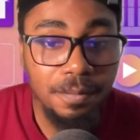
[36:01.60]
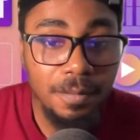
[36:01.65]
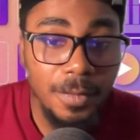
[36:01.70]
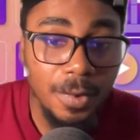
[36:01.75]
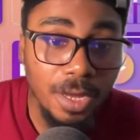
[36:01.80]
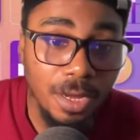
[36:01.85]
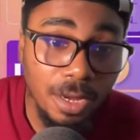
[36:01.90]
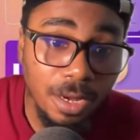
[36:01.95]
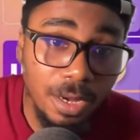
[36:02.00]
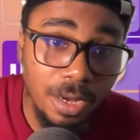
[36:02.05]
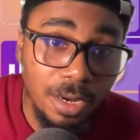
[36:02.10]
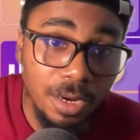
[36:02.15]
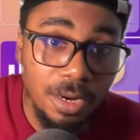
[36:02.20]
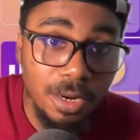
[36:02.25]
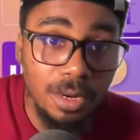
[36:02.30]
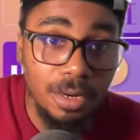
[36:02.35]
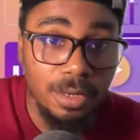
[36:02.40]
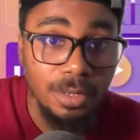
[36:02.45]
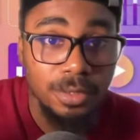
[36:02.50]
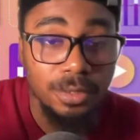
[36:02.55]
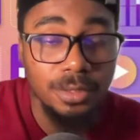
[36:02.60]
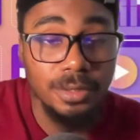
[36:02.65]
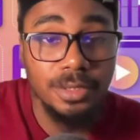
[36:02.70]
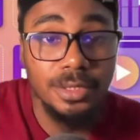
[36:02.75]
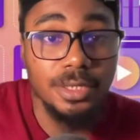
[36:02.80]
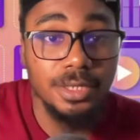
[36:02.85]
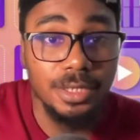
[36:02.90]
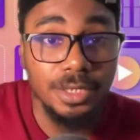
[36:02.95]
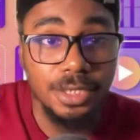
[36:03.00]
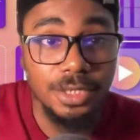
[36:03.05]

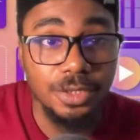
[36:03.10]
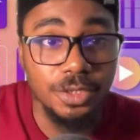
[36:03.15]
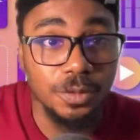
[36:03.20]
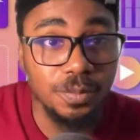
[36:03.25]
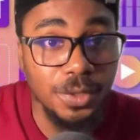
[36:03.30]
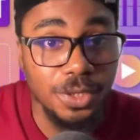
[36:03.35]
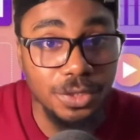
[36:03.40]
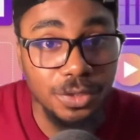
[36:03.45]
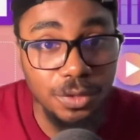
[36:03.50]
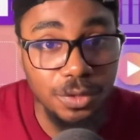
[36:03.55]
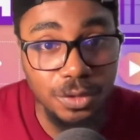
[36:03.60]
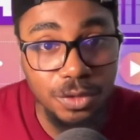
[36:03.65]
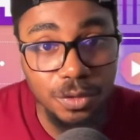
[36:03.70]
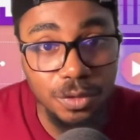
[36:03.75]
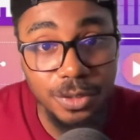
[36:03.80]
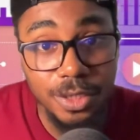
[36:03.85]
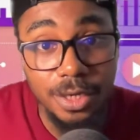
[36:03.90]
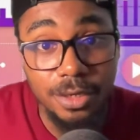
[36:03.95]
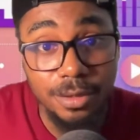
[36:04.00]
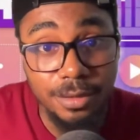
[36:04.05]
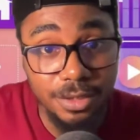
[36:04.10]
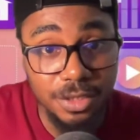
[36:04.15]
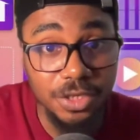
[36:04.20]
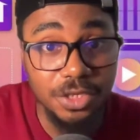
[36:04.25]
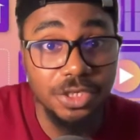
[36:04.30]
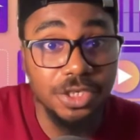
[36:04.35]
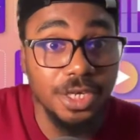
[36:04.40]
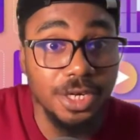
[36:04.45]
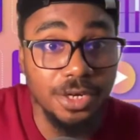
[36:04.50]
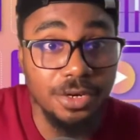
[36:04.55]
the EOSpace YouTube channel, this
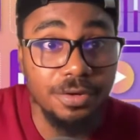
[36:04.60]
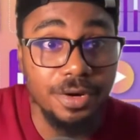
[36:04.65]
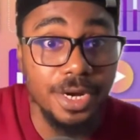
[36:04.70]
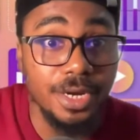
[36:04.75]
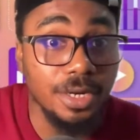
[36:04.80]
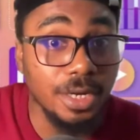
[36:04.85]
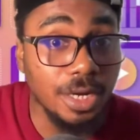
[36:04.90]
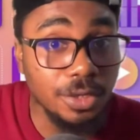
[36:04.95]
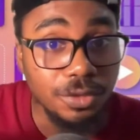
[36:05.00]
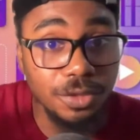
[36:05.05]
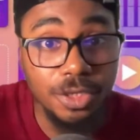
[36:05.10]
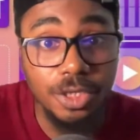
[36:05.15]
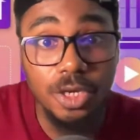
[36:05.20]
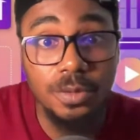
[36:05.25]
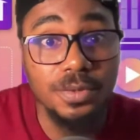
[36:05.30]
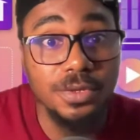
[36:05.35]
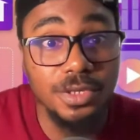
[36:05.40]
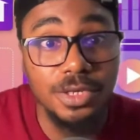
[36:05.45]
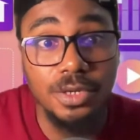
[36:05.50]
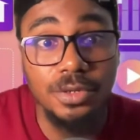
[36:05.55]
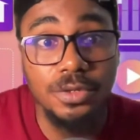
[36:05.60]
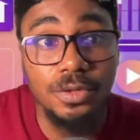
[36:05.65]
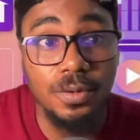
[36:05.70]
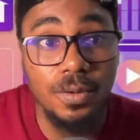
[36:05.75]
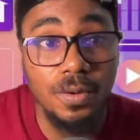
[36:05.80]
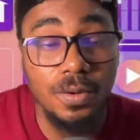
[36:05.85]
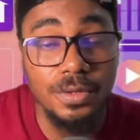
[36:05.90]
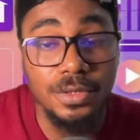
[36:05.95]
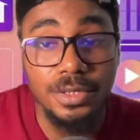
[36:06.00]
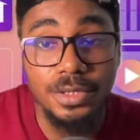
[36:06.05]
channel right now, to help sell your
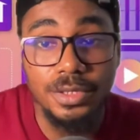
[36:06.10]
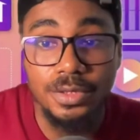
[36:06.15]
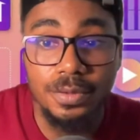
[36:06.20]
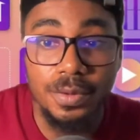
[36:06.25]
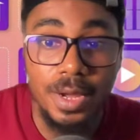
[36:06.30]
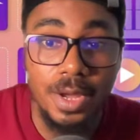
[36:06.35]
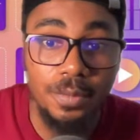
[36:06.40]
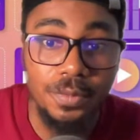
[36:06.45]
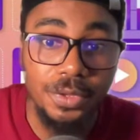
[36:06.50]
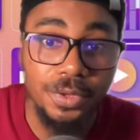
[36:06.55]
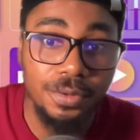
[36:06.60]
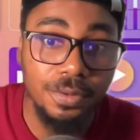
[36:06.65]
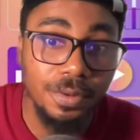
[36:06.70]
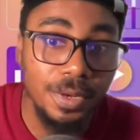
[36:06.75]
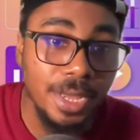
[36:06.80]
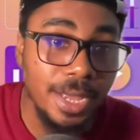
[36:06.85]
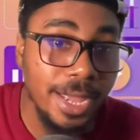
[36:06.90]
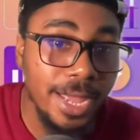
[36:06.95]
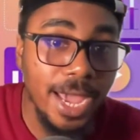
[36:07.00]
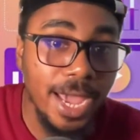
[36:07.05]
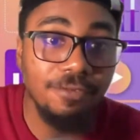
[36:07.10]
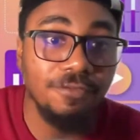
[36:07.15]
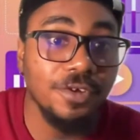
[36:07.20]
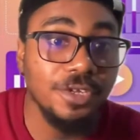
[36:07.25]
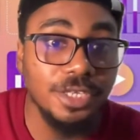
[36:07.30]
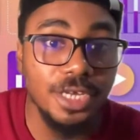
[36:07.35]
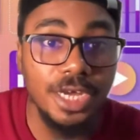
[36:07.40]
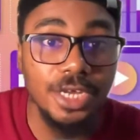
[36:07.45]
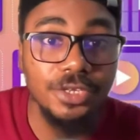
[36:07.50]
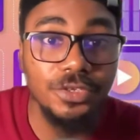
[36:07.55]
courses. So I will
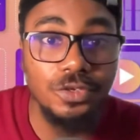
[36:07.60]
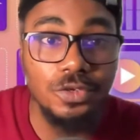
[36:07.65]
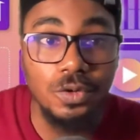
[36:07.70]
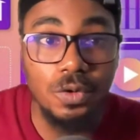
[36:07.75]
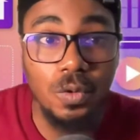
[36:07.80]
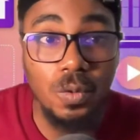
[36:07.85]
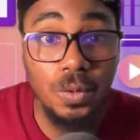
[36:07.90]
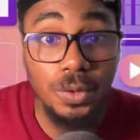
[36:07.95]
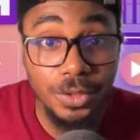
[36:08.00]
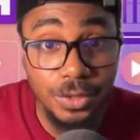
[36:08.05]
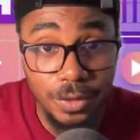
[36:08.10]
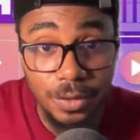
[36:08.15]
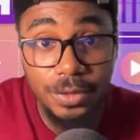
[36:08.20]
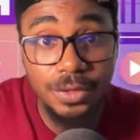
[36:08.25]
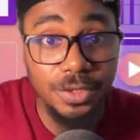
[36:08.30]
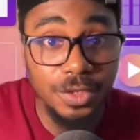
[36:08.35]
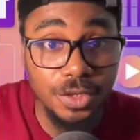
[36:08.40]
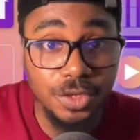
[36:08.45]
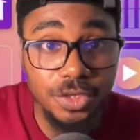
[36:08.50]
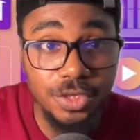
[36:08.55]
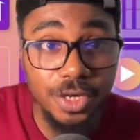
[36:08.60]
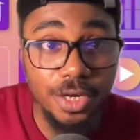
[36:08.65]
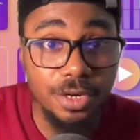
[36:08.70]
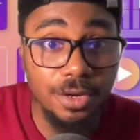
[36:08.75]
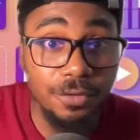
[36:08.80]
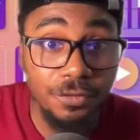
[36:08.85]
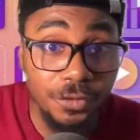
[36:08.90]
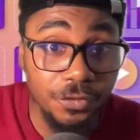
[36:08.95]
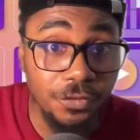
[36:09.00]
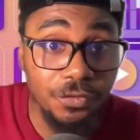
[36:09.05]
advertise your course on this channel
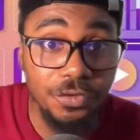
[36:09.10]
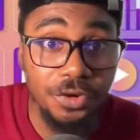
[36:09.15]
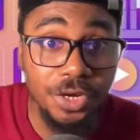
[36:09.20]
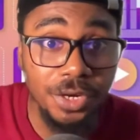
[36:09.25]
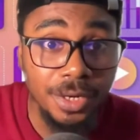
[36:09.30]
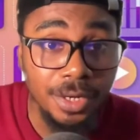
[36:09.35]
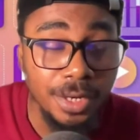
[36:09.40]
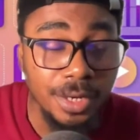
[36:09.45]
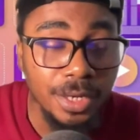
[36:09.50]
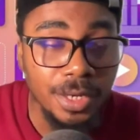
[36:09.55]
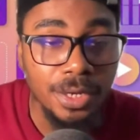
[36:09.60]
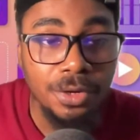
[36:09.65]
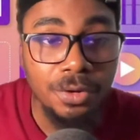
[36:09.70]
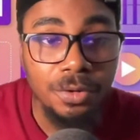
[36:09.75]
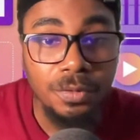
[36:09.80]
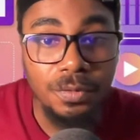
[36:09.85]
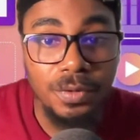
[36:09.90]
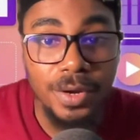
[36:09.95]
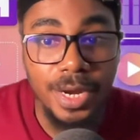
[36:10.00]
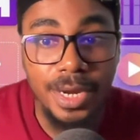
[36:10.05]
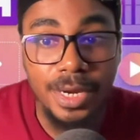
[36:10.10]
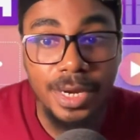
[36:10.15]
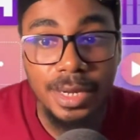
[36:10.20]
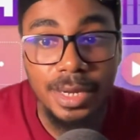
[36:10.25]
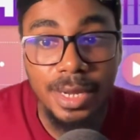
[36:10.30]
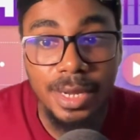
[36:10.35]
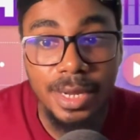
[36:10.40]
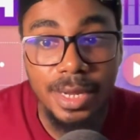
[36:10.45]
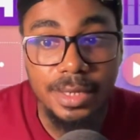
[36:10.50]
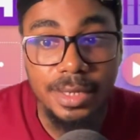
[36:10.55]
for free, right?
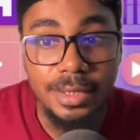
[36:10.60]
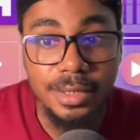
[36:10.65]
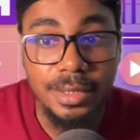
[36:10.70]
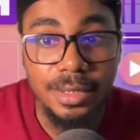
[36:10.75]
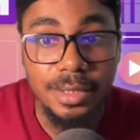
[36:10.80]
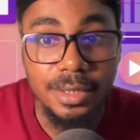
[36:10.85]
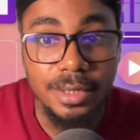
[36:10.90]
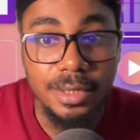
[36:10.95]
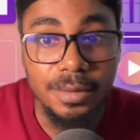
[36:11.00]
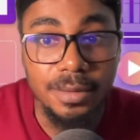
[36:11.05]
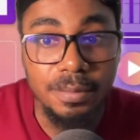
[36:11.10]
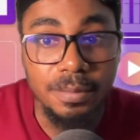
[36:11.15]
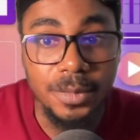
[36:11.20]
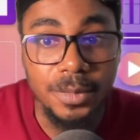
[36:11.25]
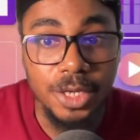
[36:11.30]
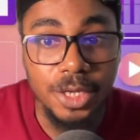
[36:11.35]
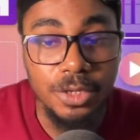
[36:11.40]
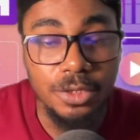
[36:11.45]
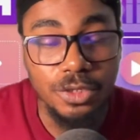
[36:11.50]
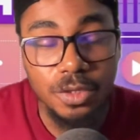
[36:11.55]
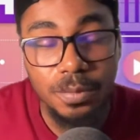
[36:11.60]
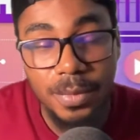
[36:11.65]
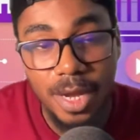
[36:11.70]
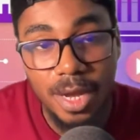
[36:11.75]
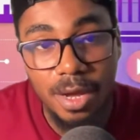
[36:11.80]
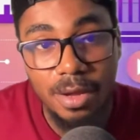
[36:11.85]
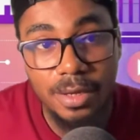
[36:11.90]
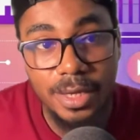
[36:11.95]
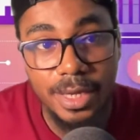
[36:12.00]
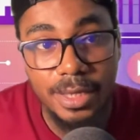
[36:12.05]
And
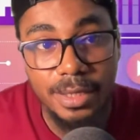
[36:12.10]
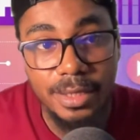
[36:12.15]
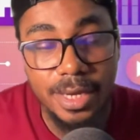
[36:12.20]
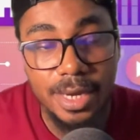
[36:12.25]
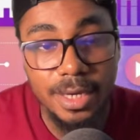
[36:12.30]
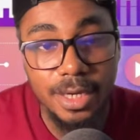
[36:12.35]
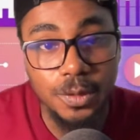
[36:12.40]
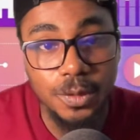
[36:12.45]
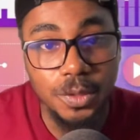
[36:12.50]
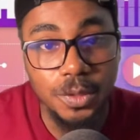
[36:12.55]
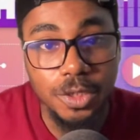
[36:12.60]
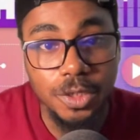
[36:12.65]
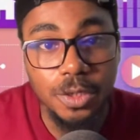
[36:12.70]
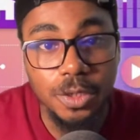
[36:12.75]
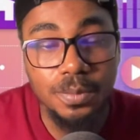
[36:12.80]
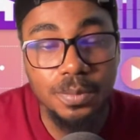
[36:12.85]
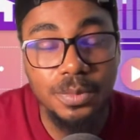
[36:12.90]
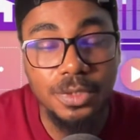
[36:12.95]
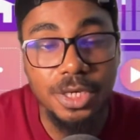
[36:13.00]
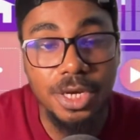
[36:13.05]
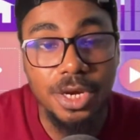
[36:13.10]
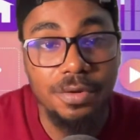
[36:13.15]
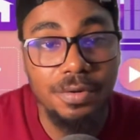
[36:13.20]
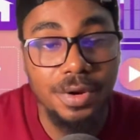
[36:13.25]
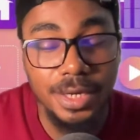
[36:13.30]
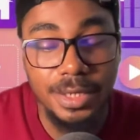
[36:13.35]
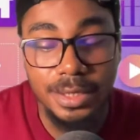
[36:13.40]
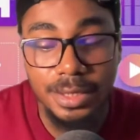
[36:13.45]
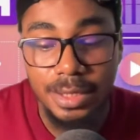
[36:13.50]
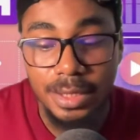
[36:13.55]
somehow like that, it will help generate